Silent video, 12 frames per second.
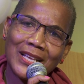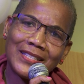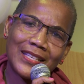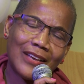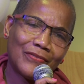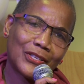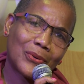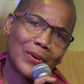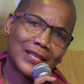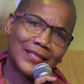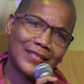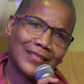myself the
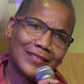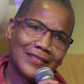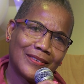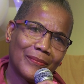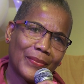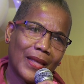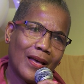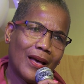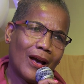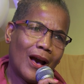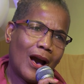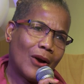question,
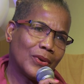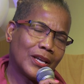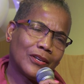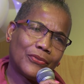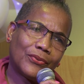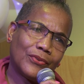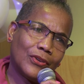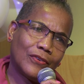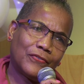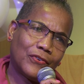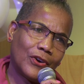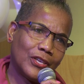how can a 3 or
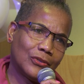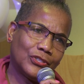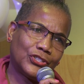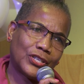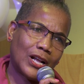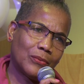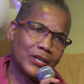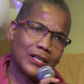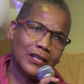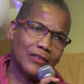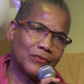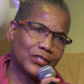4-year-old child want
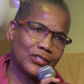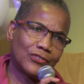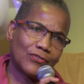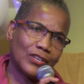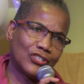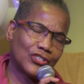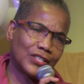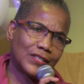to leave with a stranger,